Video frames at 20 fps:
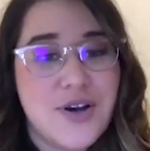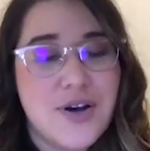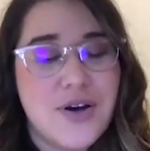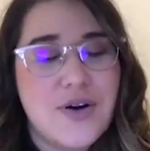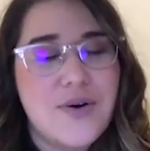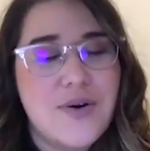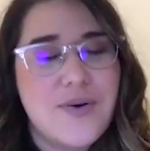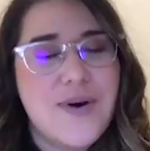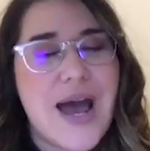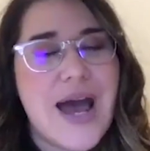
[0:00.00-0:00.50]

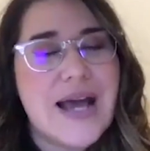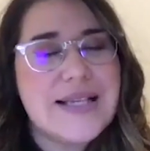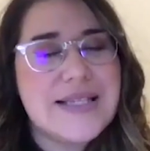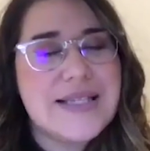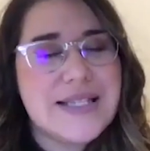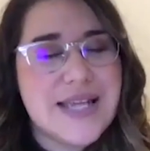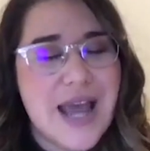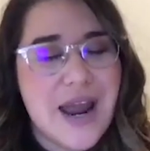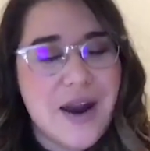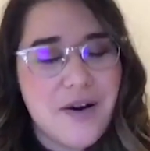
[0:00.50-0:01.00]
who
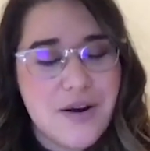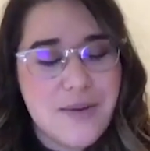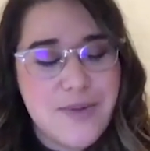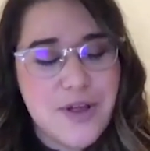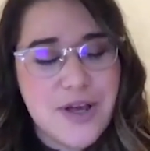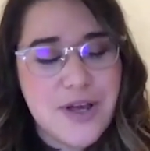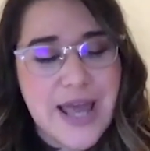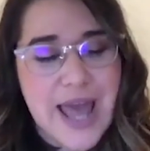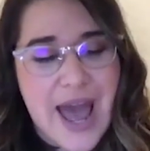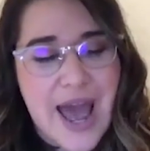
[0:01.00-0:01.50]
has
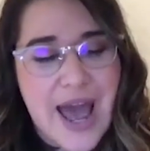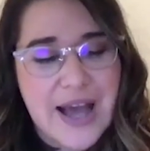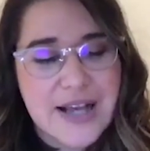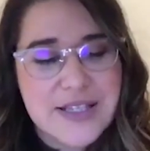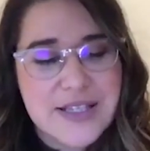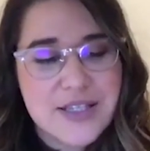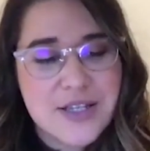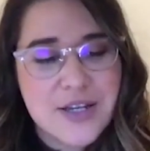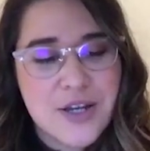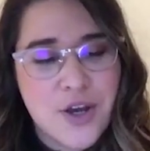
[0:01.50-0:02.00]
terrible
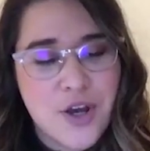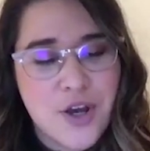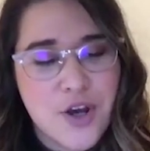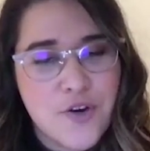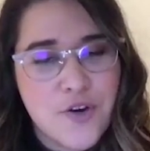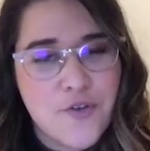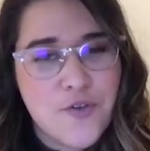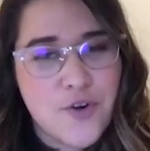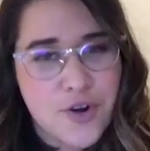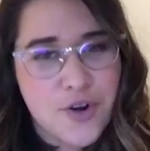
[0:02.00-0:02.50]
gas
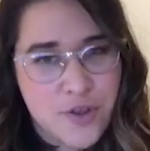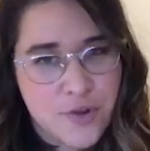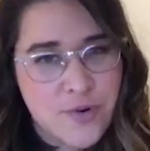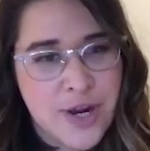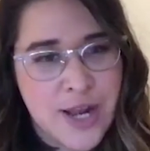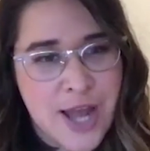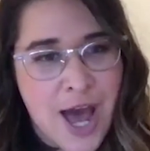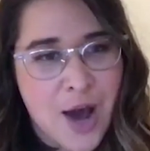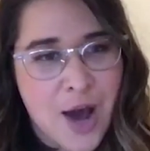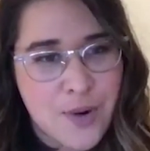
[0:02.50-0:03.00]
for
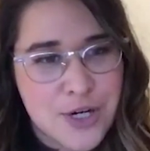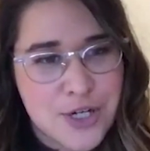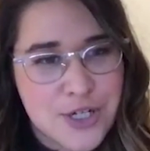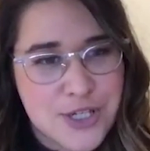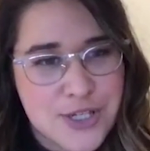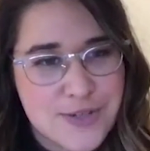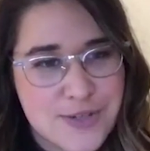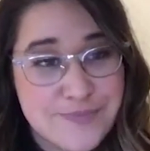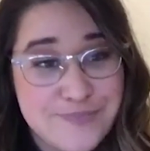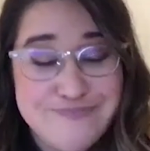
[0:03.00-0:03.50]
3
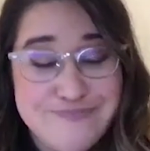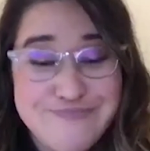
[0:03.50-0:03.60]
hours?